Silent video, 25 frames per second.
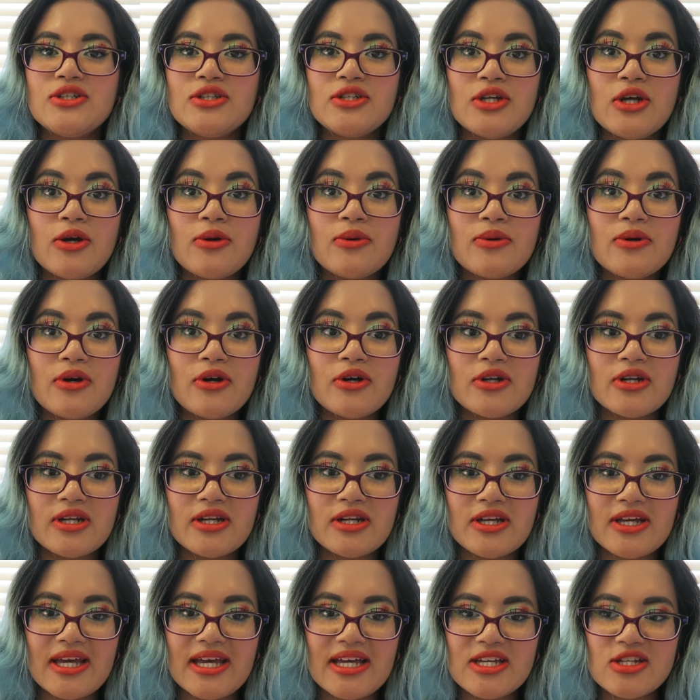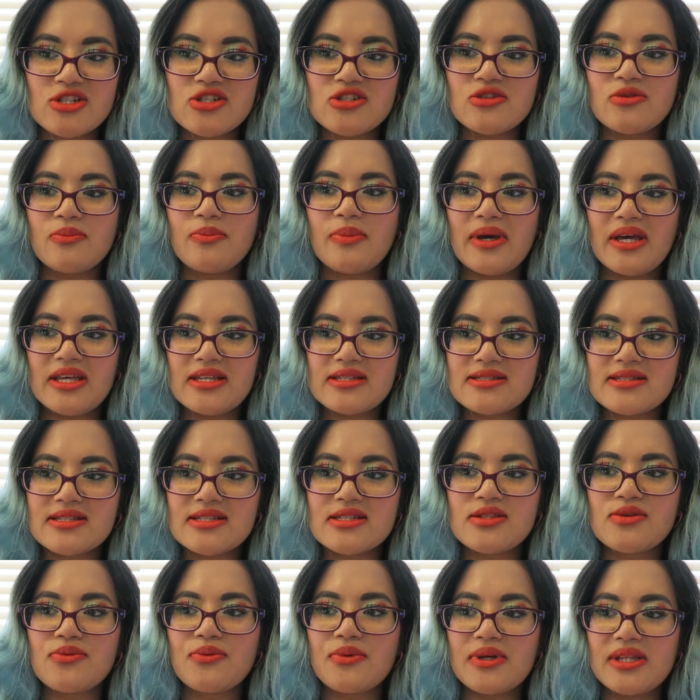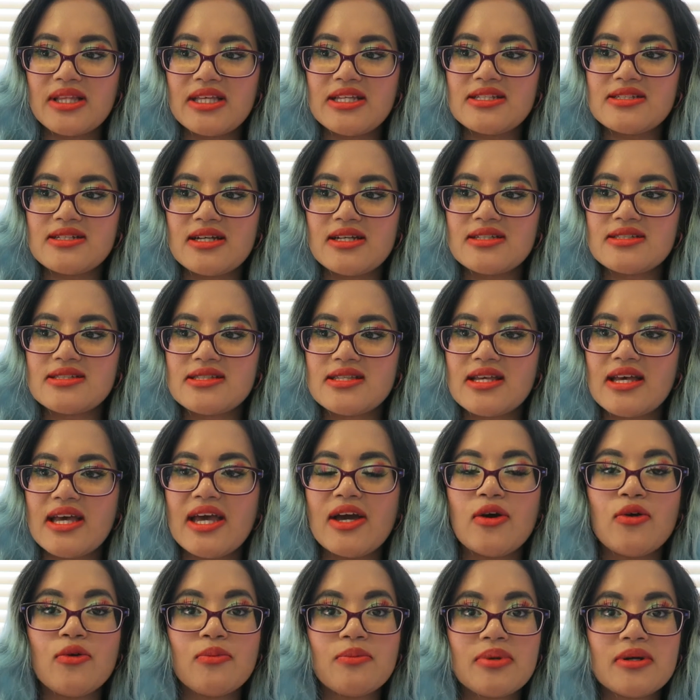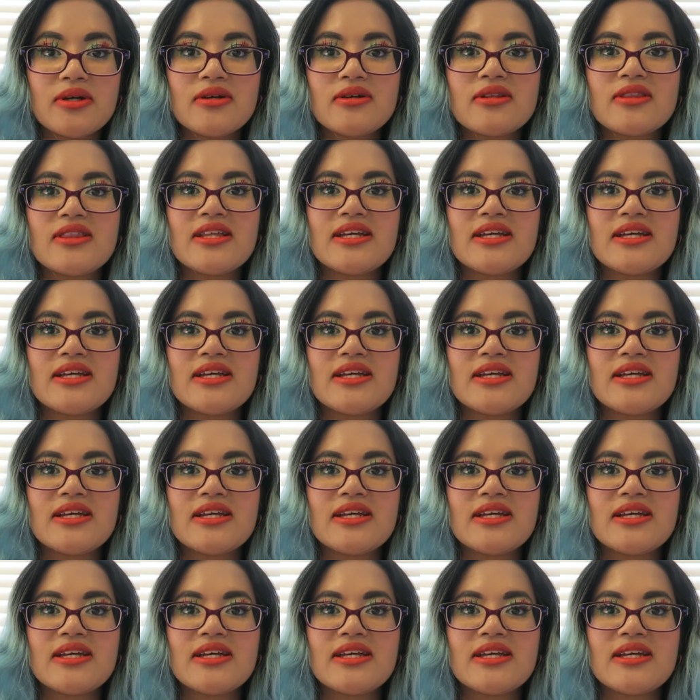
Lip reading: you know, on an occasional basis really does help